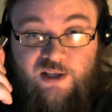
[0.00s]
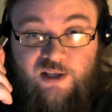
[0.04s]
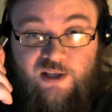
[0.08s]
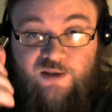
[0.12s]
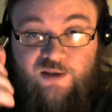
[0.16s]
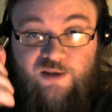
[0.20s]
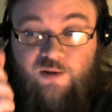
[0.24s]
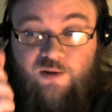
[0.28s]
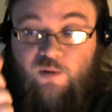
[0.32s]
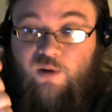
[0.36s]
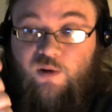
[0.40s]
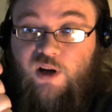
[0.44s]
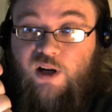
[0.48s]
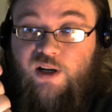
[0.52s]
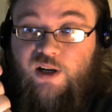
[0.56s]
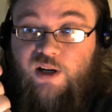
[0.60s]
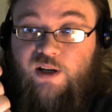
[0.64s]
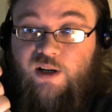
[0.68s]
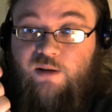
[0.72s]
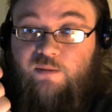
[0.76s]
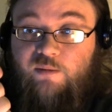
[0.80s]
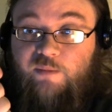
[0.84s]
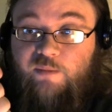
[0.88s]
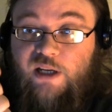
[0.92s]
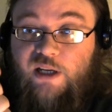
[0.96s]
They just don't cut
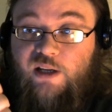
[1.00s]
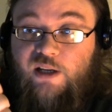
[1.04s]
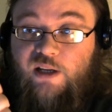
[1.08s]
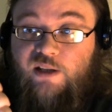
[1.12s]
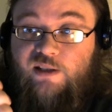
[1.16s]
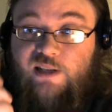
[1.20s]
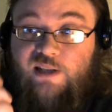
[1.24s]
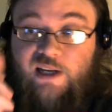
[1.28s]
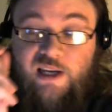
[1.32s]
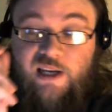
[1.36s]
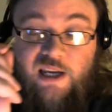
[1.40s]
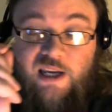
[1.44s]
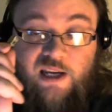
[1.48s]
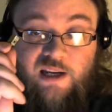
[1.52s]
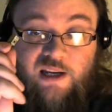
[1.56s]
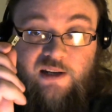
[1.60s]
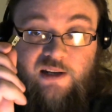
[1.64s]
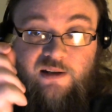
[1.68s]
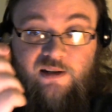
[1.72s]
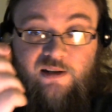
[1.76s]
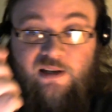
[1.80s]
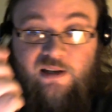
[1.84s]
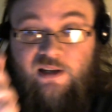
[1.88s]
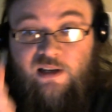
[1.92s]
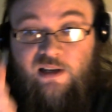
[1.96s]
it because I
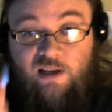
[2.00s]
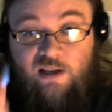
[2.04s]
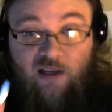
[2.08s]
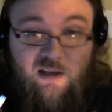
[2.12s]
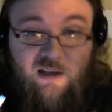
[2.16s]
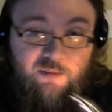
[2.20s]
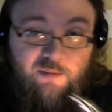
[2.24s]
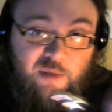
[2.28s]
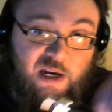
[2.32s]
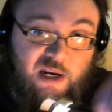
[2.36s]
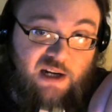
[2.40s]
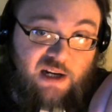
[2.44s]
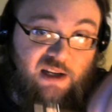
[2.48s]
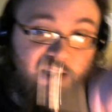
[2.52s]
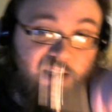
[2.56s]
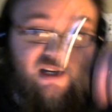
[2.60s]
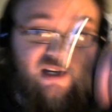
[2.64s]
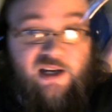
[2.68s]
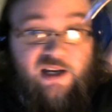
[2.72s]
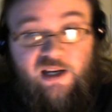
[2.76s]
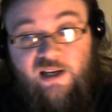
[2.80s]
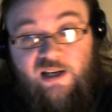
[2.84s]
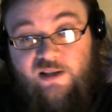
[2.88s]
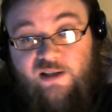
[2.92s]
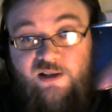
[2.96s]
can't pain in
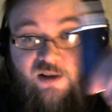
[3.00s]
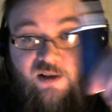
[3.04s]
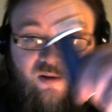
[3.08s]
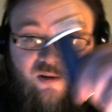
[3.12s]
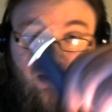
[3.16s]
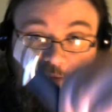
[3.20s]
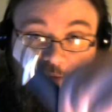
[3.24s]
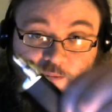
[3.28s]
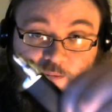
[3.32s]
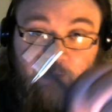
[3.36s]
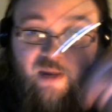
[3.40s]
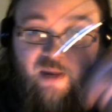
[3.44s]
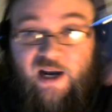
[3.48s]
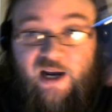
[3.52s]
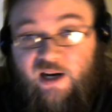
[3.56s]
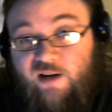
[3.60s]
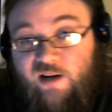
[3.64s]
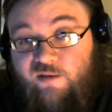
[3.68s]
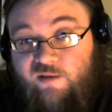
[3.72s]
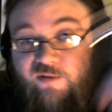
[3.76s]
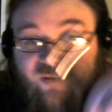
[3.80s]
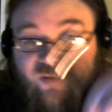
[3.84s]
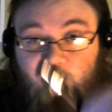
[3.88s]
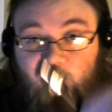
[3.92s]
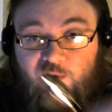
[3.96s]
the ass,
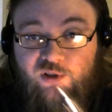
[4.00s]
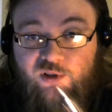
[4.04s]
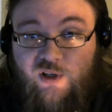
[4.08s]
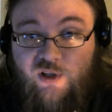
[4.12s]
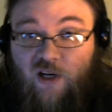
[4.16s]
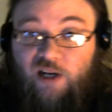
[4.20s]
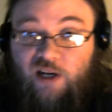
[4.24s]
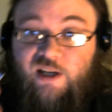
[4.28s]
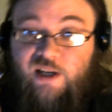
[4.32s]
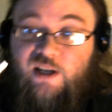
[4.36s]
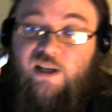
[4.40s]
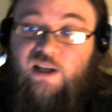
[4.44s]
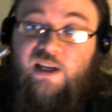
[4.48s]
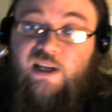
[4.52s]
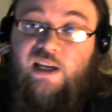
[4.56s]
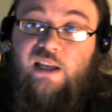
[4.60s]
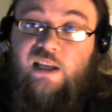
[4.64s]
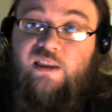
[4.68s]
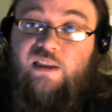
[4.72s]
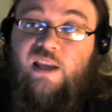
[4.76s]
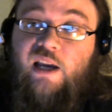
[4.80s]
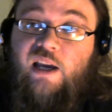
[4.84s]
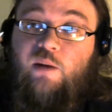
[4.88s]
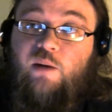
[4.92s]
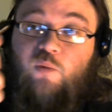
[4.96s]
back and forth trying to
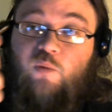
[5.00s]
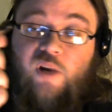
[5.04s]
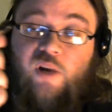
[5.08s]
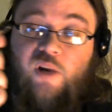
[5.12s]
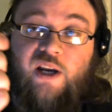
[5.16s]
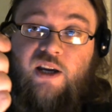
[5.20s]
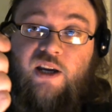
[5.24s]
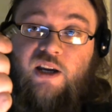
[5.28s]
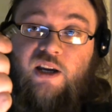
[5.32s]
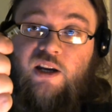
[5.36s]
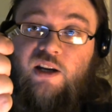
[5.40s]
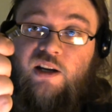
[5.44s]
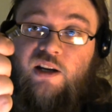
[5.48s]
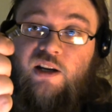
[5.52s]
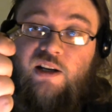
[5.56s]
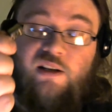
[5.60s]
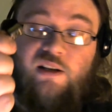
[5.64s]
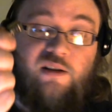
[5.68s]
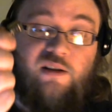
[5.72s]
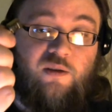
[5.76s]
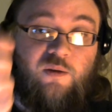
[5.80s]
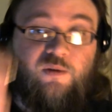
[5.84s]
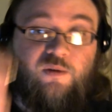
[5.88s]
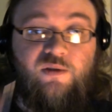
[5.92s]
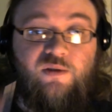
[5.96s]
get that wick
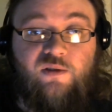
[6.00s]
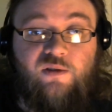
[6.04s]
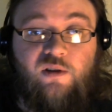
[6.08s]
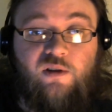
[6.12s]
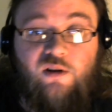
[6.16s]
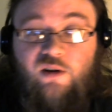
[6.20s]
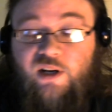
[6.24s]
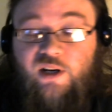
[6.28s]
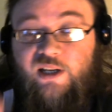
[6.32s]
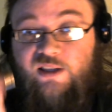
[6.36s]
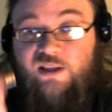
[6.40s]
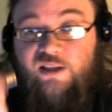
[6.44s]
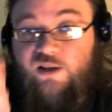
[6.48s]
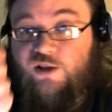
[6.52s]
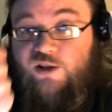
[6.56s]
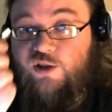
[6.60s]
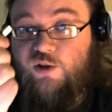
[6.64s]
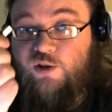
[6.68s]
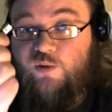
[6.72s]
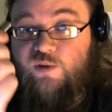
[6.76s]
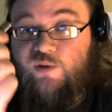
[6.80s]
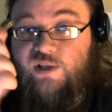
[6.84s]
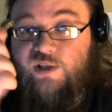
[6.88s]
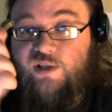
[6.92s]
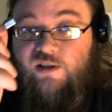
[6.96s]
into those, or get the
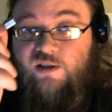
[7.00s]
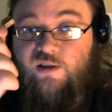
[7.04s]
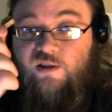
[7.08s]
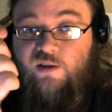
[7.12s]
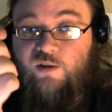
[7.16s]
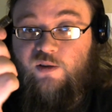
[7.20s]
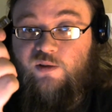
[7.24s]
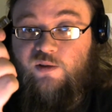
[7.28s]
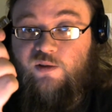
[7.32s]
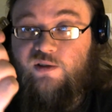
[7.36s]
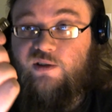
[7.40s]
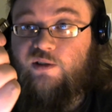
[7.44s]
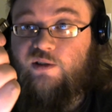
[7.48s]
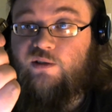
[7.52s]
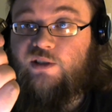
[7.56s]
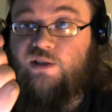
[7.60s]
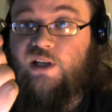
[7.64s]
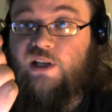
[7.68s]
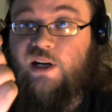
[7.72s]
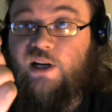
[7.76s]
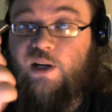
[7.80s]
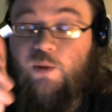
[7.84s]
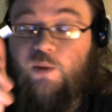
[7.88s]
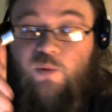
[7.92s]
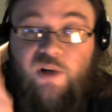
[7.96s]
juice into those little
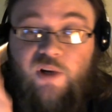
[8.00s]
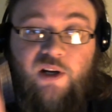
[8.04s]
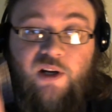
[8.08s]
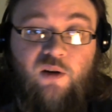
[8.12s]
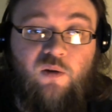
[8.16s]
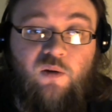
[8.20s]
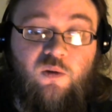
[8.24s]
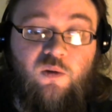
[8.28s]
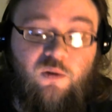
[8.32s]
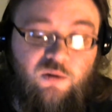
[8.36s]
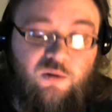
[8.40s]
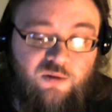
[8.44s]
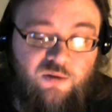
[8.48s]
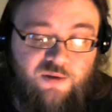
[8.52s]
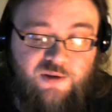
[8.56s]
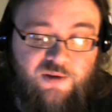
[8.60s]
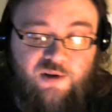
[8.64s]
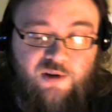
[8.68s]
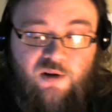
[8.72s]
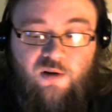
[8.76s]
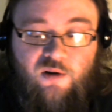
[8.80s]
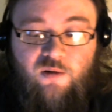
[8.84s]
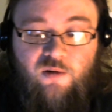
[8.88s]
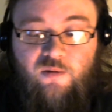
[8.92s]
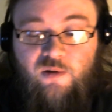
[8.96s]
tiny wick
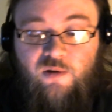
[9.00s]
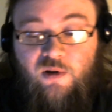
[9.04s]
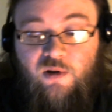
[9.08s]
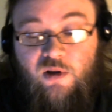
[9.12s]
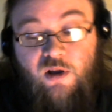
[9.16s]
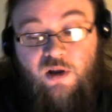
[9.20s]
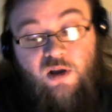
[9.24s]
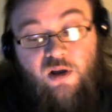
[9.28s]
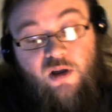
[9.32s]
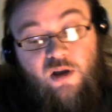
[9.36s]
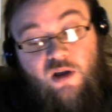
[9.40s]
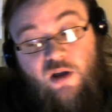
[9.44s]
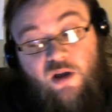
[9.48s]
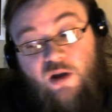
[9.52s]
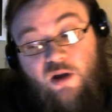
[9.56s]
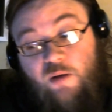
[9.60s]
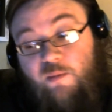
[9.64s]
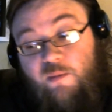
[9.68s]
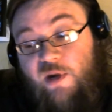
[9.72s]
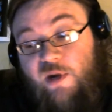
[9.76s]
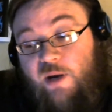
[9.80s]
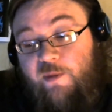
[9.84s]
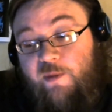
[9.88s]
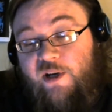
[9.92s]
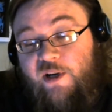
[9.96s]
holes. So,
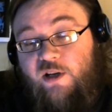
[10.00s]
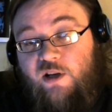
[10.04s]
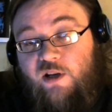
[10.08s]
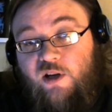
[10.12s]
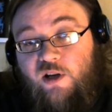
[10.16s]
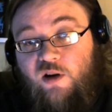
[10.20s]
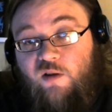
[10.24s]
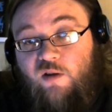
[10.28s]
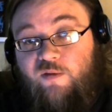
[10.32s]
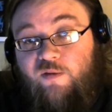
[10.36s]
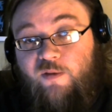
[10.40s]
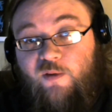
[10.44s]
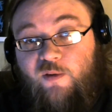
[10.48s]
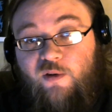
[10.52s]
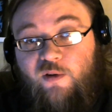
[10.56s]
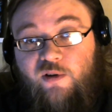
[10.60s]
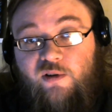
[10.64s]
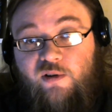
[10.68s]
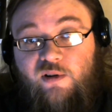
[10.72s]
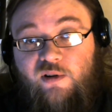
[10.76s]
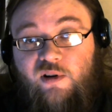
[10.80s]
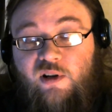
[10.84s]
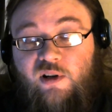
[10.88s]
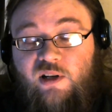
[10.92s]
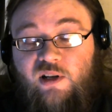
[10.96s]
but I mean, you could go for
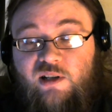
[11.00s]
it.